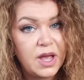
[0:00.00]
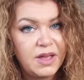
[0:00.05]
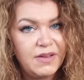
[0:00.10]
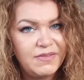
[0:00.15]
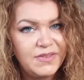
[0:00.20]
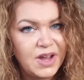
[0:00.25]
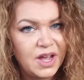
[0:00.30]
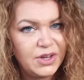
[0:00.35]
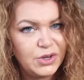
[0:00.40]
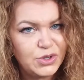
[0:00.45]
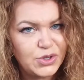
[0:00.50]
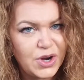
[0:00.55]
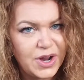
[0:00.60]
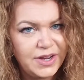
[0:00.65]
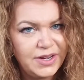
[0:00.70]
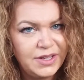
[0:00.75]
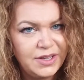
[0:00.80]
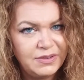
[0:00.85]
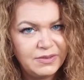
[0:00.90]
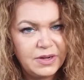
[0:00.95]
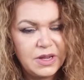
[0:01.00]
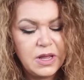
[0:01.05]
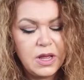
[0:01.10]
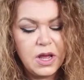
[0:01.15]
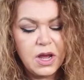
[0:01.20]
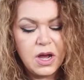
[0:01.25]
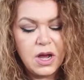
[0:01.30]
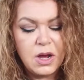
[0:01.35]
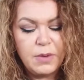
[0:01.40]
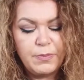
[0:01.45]
I have not tried it.
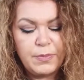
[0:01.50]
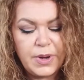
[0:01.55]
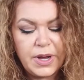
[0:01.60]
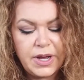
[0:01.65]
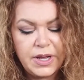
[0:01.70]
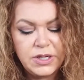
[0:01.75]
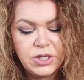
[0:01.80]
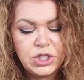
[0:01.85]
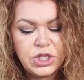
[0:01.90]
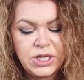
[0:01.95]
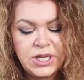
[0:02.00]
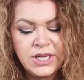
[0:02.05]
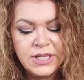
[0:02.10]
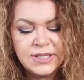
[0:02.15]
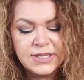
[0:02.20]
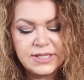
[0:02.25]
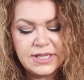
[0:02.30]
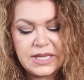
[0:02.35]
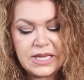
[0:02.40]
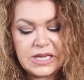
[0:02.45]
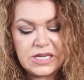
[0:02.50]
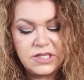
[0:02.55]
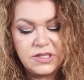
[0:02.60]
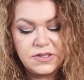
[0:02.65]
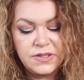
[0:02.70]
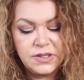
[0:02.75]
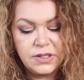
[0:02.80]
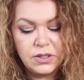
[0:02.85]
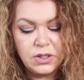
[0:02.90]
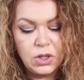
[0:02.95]
But chia
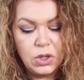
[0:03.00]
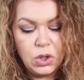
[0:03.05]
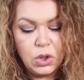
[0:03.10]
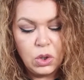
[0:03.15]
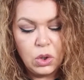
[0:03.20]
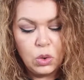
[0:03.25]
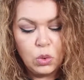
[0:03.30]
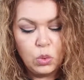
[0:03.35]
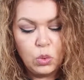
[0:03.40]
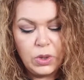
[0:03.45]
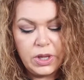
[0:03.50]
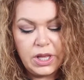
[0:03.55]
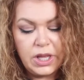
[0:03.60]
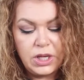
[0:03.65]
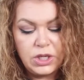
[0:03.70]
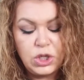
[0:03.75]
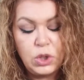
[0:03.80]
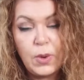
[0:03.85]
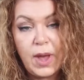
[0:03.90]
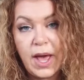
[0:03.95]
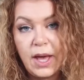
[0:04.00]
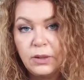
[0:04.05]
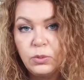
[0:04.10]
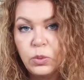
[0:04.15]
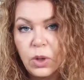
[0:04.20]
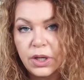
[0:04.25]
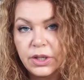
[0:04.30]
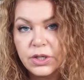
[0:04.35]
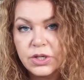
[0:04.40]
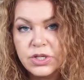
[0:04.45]
seeds, when you add
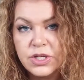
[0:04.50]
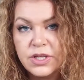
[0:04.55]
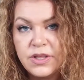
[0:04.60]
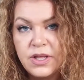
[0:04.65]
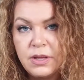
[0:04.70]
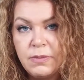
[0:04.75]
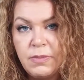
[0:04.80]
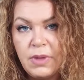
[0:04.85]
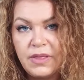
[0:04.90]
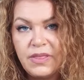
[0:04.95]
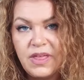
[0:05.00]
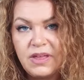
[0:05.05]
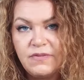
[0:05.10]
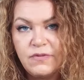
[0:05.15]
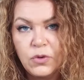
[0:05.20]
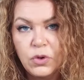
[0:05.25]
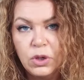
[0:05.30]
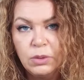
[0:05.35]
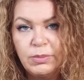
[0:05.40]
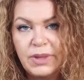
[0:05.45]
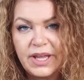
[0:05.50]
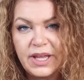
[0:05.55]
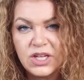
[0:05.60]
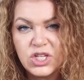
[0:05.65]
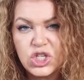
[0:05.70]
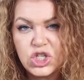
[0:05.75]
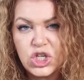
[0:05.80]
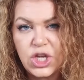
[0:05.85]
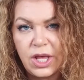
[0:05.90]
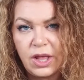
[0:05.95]
water to them, they form like a
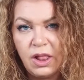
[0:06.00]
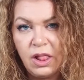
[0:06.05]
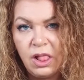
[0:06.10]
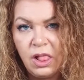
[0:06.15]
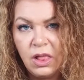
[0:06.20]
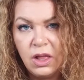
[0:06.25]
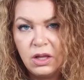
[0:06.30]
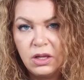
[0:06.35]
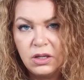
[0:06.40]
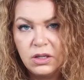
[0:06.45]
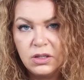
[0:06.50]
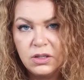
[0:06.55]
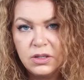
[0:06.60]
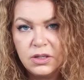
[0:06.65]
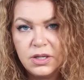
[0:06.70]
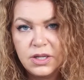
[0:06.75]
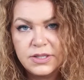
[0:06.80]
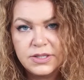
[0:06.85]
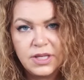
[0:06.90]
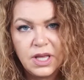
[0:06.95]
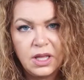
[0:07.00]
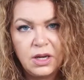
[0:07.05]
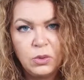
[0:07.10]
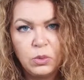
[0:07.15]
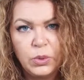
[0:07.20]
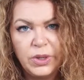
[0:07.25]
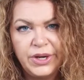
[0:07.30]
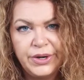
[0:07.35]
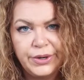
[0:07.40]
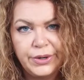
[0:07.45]
gel. It's kind
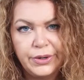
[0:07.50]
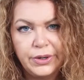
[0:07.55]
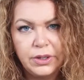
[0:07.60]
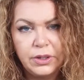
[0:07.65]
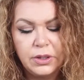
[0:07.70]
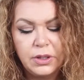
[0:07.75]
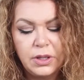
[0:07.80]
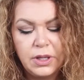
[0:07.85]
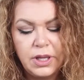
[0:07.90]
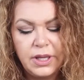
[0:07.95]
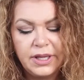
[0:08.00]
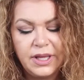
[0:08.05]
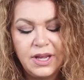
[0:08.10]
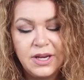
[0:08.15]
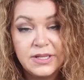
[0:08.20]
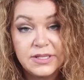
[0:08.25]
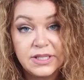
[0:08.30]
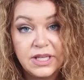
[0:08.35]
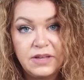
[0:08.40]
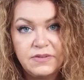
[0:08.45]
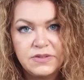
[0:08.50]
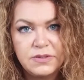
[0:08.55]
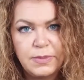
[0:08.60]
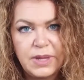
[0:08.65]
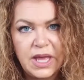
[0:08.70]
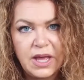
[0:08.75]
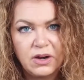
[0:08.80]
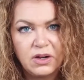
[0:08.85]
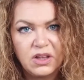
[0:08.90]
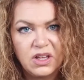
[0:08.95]
of weird. It kind of skeeves
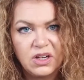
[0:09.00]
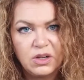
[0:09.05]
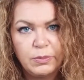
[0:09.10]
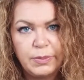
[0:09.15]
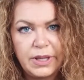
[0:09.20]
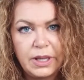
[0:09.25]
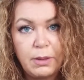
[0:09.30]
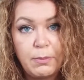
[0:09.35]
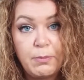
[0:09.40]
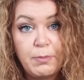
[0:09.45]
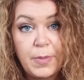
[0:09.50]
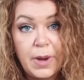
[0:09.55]
me out a little bit.